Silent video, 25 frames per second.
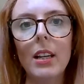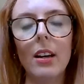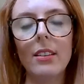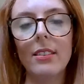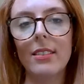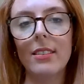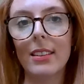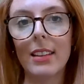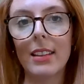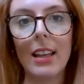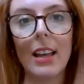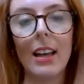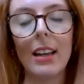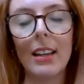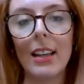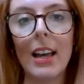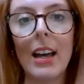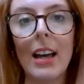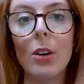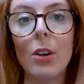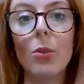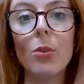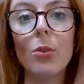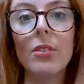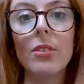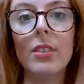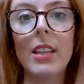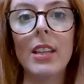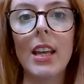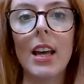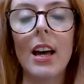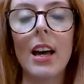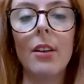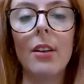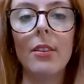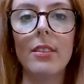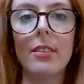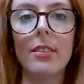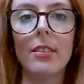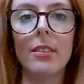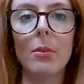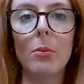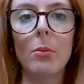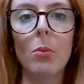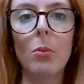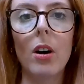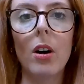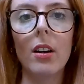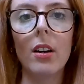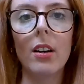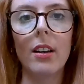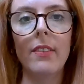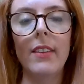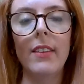I cannot see how this can work.